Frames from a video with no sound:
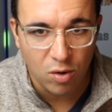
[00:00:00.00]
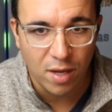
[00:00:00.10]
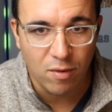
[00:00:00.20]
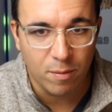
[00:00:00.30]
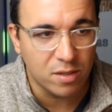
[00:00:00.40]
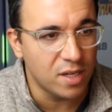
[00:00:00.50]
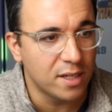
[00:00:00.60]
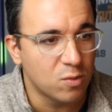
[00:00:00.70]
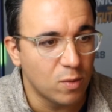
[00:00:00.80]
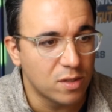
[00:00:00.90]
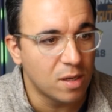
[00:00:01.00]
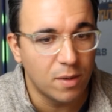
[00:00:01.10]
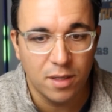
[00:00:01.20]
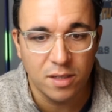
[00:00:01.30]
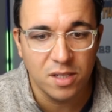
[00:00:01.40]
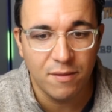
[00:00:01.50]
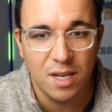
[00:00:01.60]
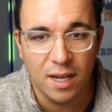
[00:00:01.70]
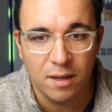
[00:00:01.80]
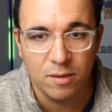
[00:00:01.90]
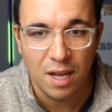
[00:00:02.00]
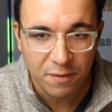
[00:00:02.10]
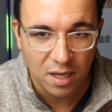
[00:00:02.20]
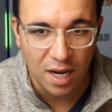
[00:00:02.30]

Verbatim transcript: that represents when someone doesn't have that definite